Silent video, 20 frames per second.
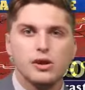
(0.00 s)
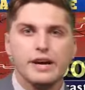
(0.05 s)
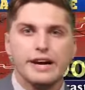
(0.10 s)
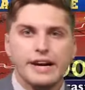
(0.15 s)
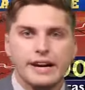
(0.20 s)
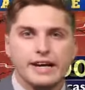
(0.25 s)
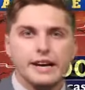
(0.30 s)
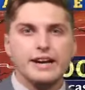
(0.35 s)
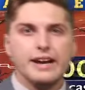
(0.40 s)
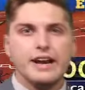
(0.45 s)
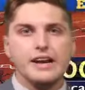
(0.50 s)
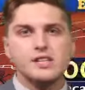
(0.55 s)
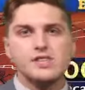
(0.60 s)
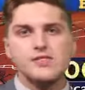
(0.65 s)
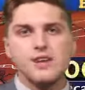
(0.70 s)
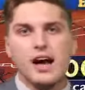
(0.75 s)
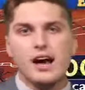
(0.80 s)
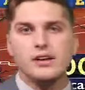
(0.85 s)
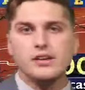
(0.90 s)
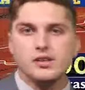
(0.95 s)
Heat index
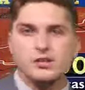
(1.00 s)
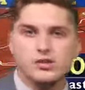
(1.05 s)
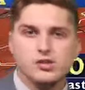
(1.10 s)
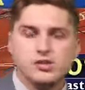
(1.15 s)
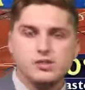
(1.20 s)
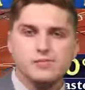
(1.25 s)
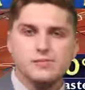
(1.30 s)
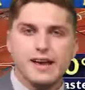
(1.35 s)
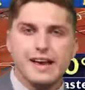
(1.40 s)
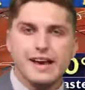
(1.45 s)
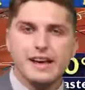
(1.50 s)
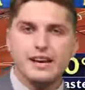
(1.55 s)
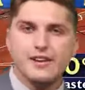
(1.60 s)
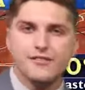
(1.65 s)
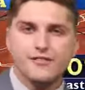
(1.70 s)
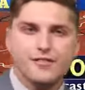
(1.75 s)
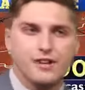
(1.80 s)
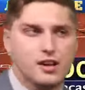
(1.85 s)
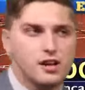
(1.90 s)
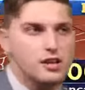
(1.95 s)
values making
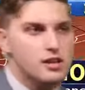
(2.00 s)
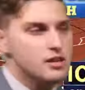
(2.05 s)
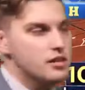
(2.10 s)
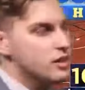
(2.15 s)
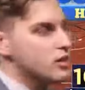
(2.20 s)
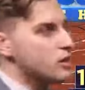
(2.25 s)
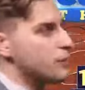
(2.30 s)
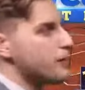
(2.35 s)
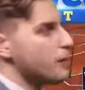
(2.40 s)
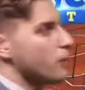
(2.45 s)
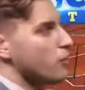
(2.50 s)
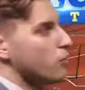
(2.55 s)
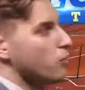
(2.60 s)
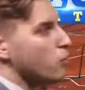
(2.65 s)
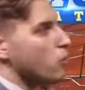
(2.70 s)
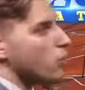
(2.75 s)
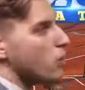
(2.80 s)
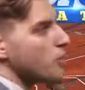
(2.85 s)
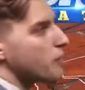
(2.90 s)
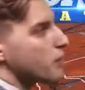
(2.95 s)
it feel a little bit
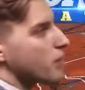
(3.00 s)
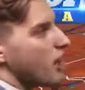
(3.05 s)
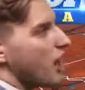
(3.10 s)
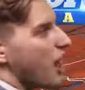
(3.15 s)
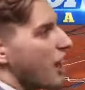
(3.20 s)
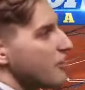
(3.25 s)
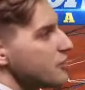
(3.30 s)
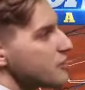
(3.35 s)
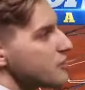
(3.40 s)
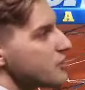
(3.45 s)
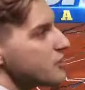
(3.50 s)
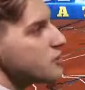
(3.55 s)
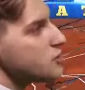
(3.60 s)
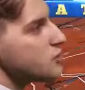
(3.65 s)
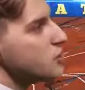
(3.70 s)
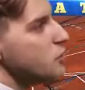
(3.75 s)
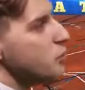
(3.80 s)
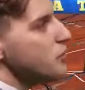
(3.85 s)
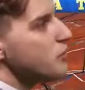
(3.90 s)
warmer 102 in